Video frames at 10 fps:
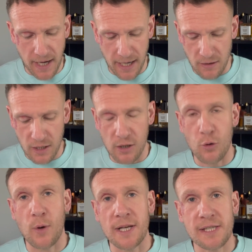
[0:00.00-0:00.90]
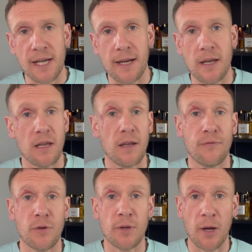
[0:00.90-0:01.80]
And like I always say, if
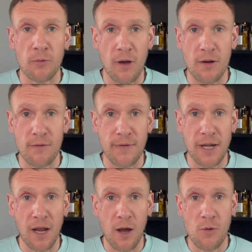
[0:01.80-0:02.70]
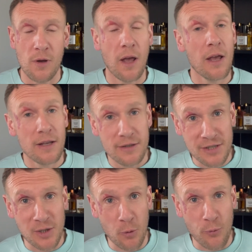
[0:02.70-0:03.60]
you don't like the video,
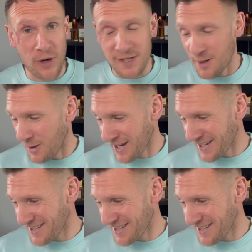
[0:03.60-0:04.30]
still press like.